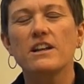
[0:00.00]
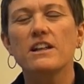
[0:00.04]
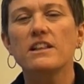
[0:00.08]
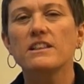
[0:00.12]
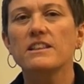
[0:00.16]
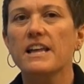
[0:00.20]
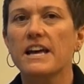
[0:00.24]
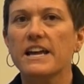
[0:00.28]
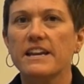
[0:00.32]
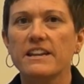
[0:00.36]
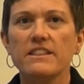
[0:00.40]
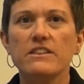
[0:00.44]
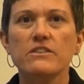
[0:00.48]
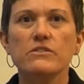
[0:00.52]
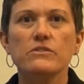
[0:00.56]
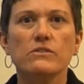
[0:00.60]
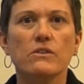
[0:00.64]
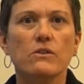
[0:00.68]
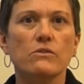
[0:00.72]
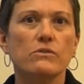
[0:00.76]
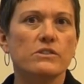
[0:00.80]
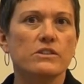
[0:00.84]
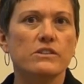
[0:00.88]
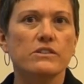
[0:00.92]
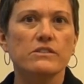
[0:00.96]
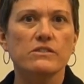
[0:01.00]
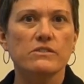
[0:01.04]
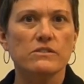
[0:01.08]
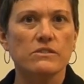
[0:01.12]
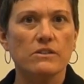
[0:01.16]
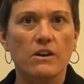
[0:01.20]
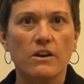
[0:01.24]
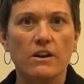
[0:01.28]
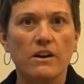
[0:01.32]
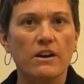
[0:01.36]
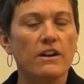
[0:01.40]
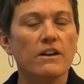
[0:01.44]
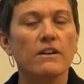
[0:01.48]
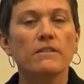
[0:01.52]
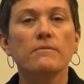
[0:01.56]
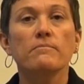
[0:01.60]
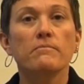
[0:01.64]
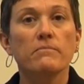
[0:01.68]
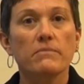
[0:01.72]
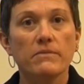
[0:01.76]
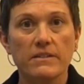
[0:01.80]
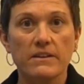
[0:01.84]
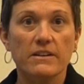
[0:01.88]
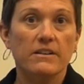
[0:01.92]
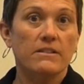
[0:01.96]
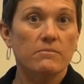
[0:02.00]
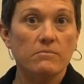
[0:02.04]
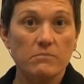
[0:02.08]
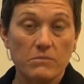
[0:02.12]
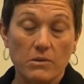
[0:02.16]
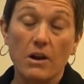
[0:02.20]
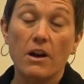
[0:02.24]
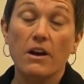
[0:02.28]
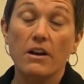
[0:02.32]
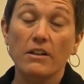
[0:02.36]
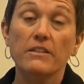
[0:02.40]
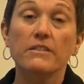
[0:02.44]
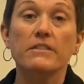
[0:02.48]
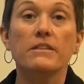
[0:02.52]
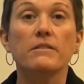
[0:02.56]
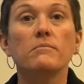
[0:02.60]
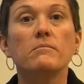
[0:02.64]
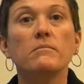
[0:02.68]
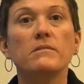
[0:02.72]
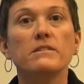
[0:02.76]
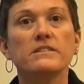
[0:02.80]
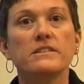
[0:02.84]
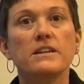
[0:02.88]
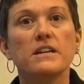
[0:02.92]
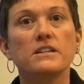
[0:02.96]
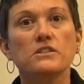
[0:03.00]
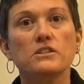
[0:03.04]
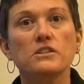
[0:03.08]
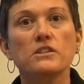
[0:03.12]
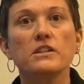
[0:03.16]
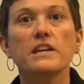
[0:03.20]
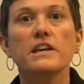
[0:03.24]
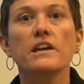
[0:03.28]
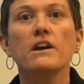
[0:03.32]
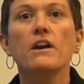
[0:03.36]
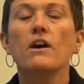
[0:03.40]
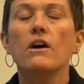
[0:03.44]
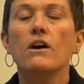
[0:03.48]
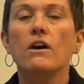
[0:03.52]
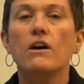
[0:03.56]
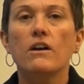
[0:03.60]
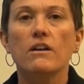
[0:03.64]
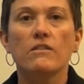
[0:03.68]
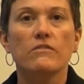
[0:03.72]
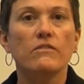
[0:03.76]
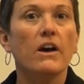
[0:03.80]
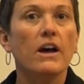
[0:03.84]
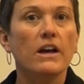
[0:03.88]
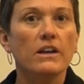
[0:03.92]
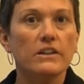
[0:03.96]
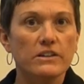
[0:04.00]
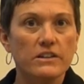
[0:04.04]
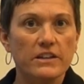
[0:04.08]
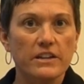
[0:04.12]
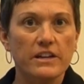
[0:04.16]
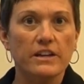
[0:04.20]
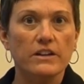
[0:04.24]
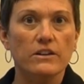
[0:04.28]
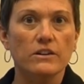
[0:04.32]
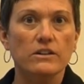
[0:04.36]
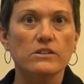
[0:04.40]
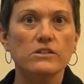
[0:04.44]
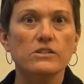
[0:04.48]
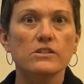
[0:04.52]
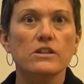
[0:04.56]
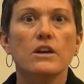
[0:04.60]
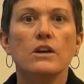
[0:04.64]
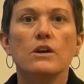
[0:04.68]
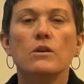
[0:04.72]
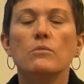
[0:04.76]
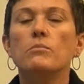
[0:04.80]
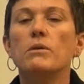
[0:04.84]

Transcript: a lot of those coaches all of them essentially are volunteers,